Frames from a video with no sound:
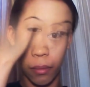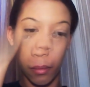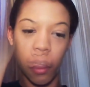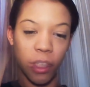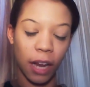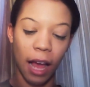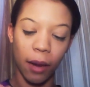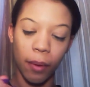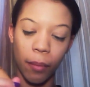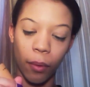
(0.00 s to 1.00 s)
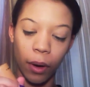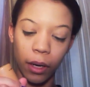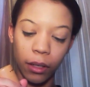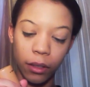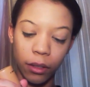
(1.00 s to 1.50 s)
I'm actually going to add it more
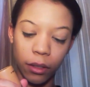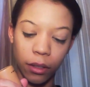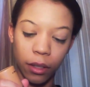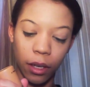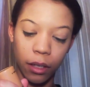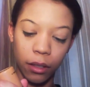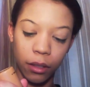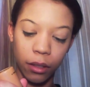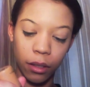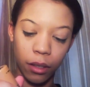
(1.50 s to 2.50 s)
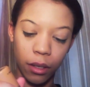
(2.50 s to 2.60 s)
just because,